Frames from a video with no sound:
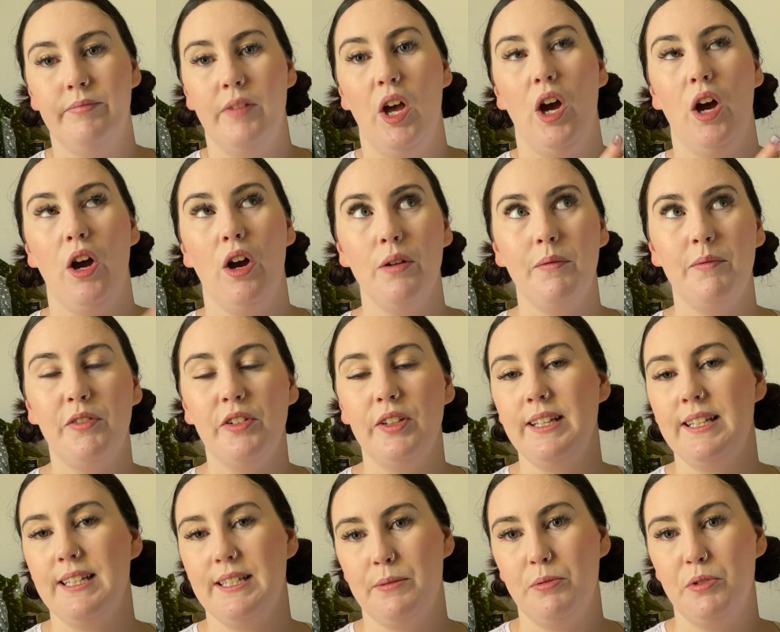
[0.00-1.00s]

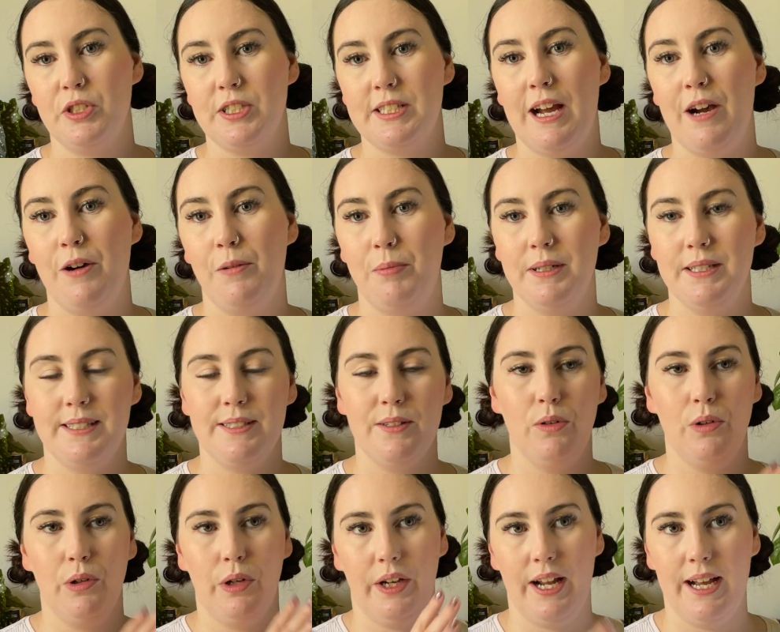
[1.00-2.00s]
hopefully this will just help us
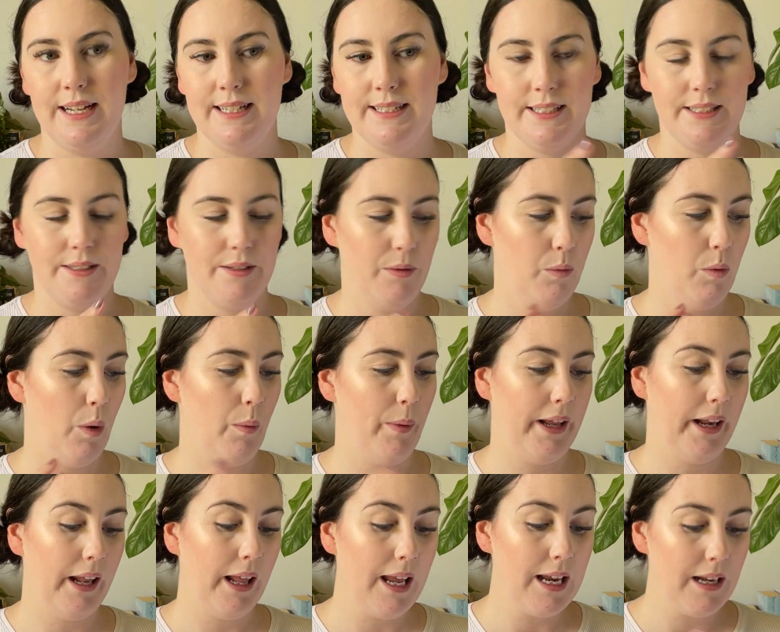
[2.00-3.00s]
organize what we're
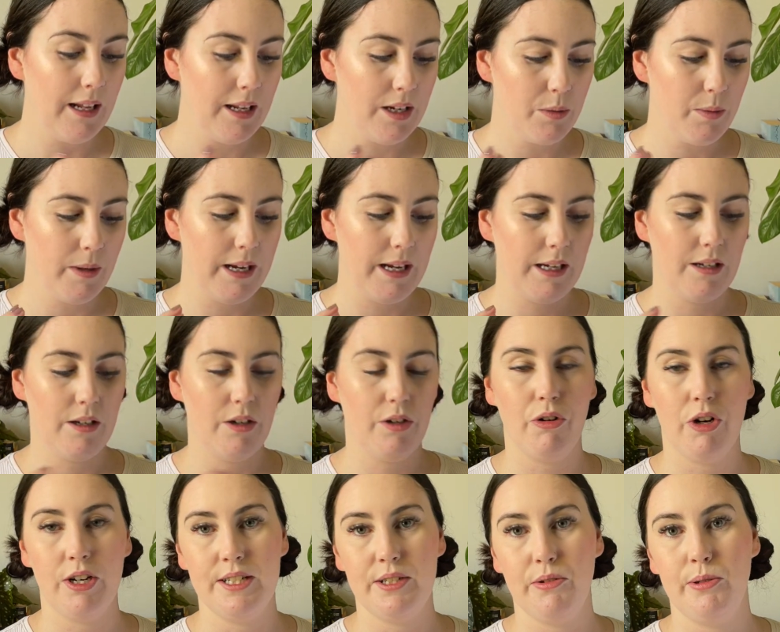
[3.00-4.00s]
gonna eat each week,
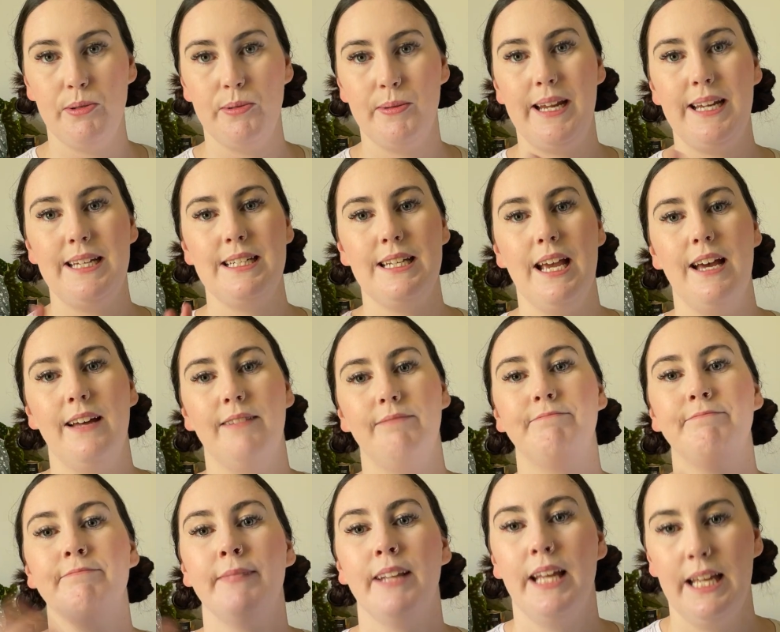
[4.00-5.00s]
groceries we need to get,
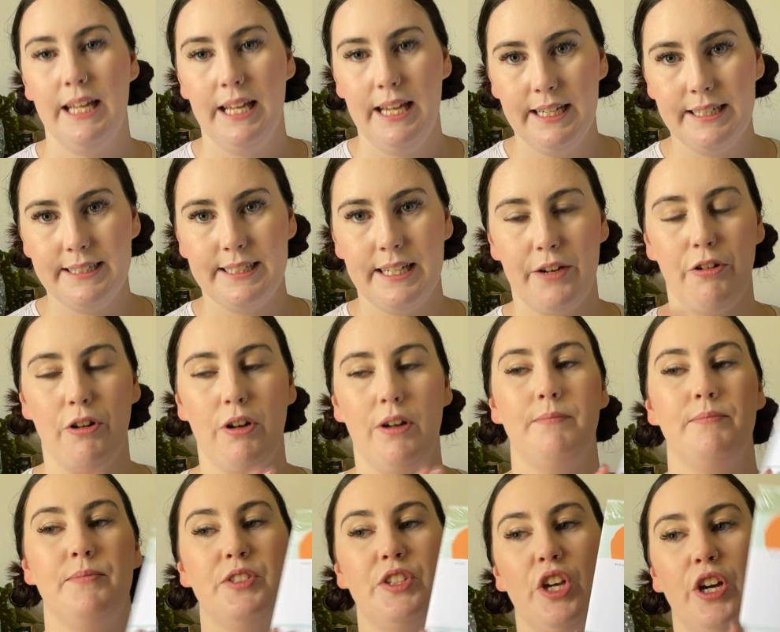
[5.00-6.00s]
etc.
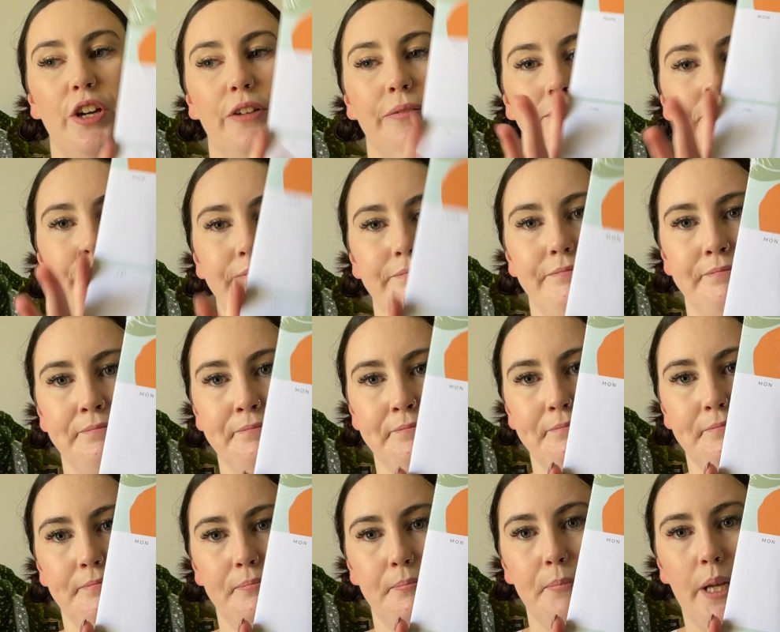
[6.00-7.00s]
So
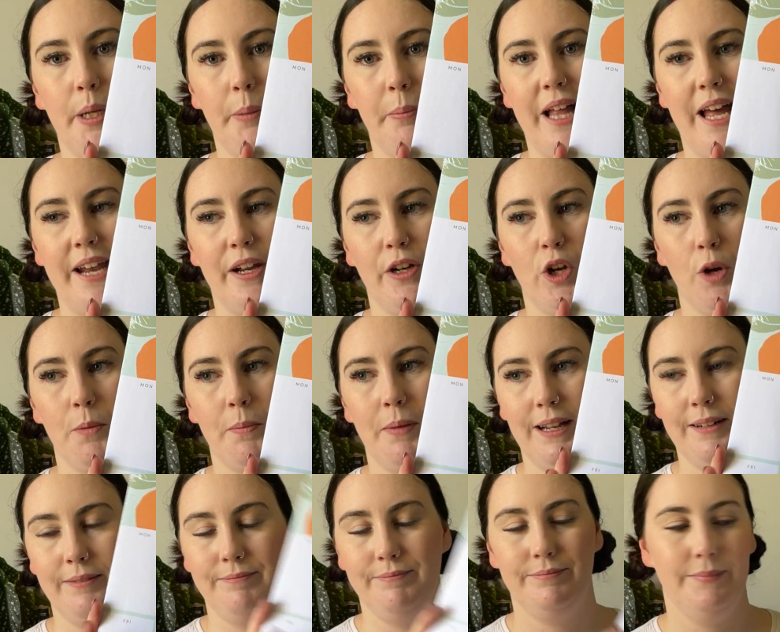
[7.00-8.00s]
meal planner
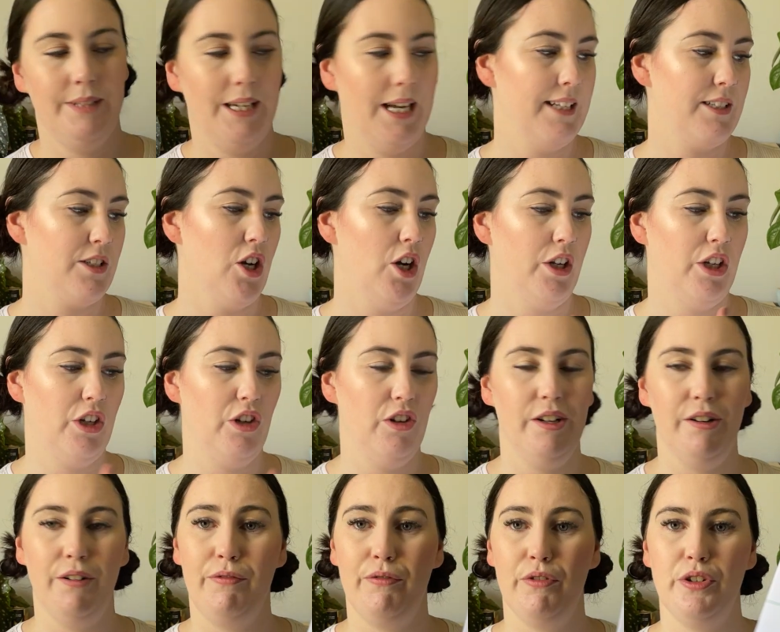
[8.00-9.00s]
notepad, and it's got cute
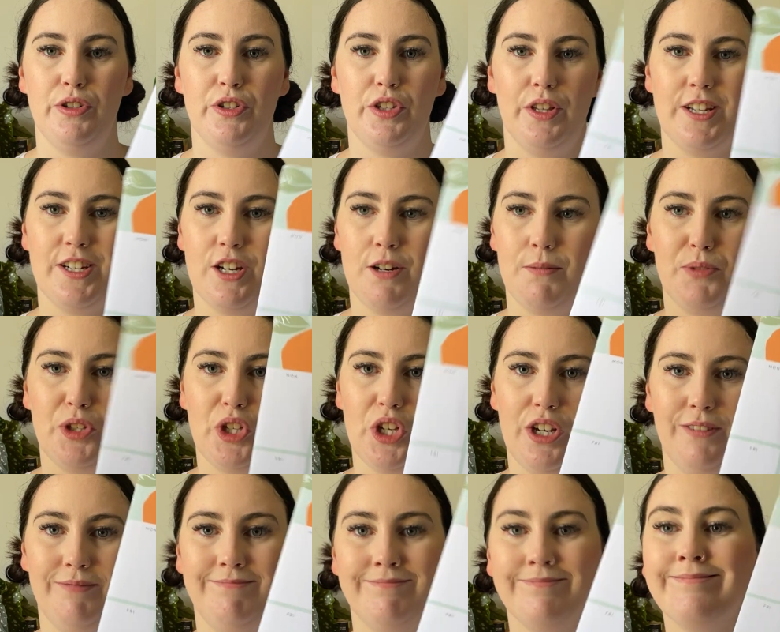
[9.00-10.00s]
little fruits on the top. So
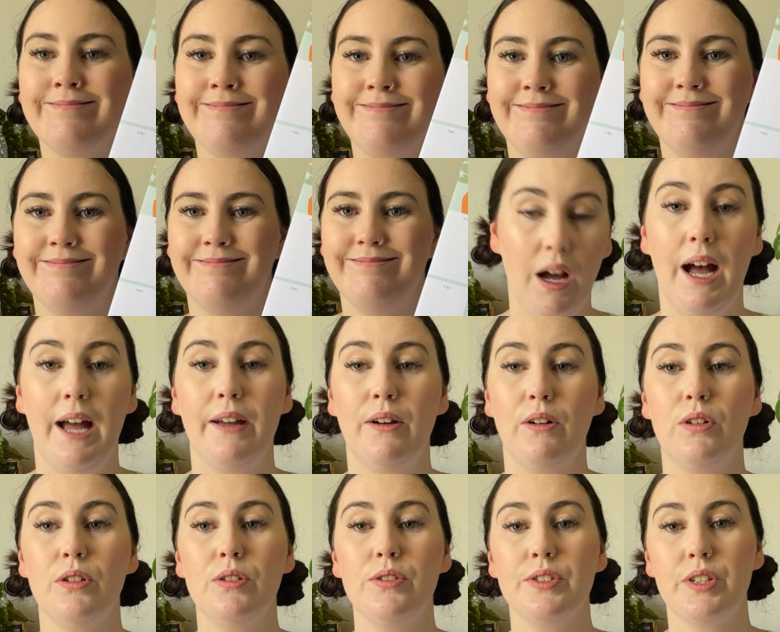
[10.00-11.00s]
I
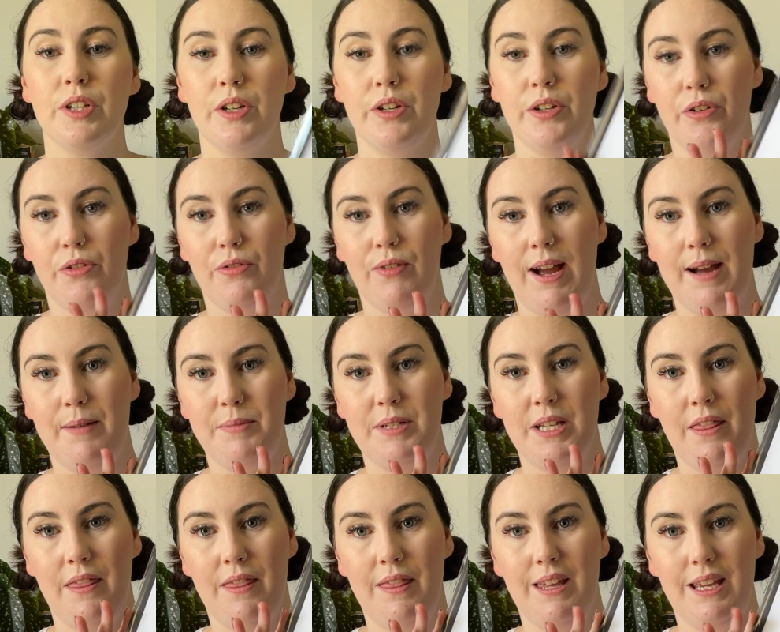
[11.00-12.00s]
also grabbed
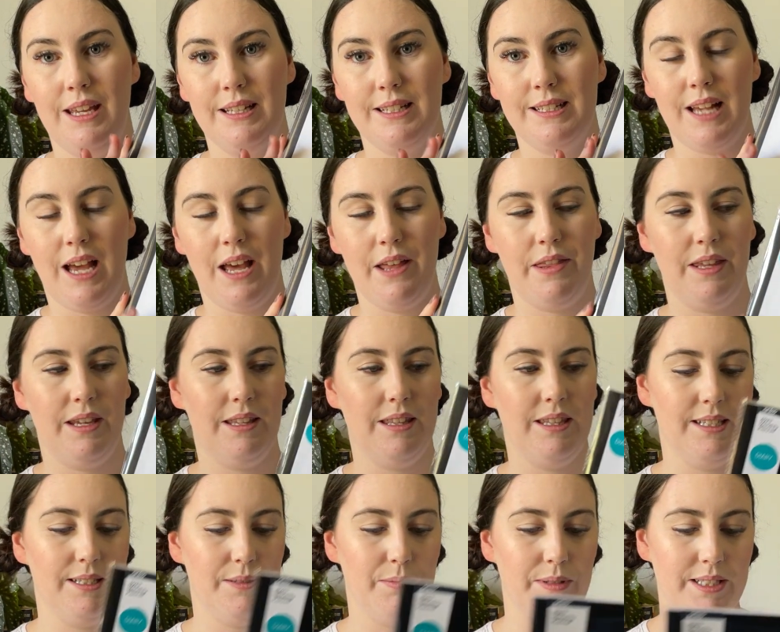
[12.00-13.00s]
this. I think
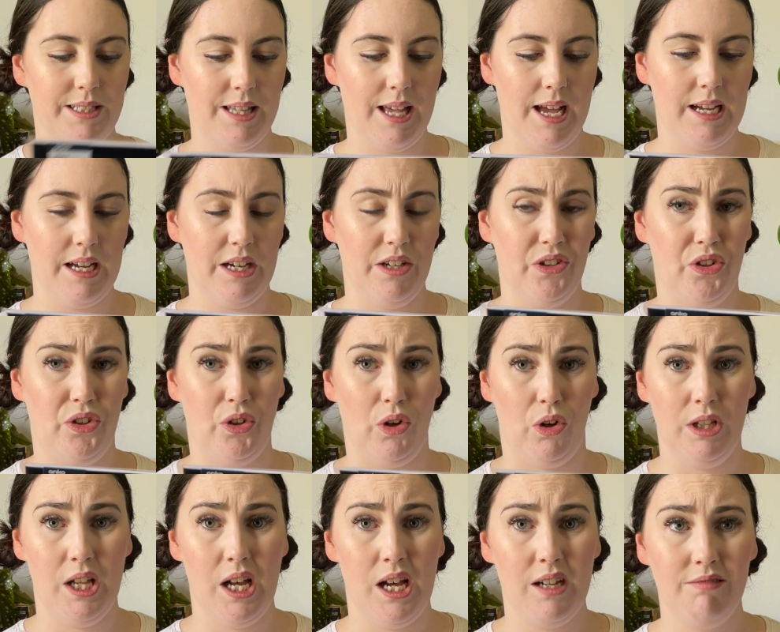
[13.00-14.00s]
this was
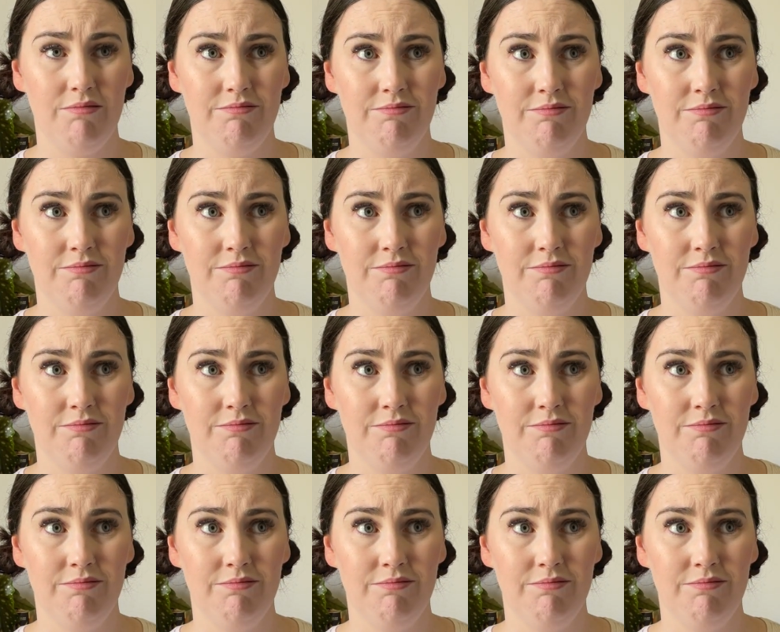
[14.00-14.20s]
$1